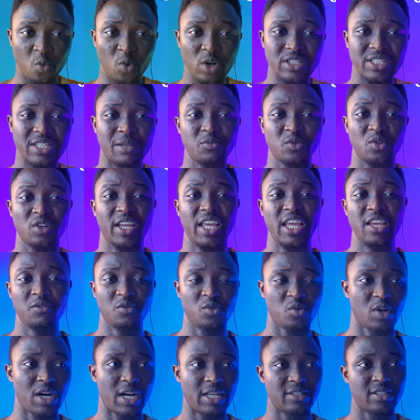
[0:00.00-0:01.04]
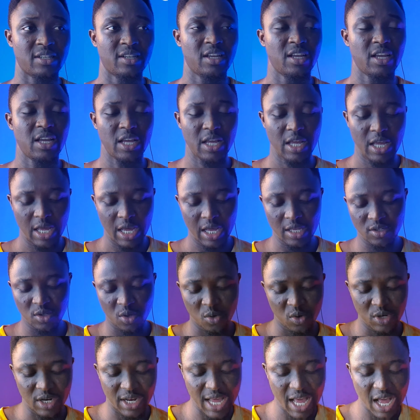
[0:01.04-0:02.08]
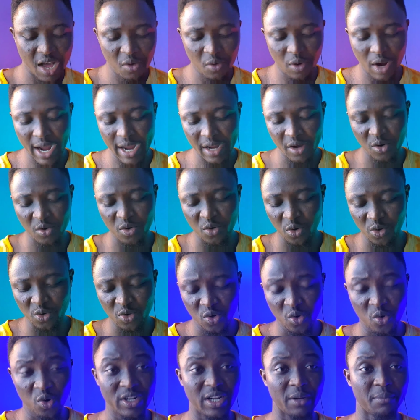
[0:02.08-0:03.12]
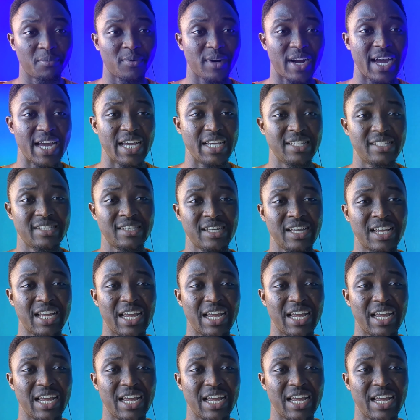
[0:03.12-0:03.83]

what Samsung gave to us. Although now I don't know the price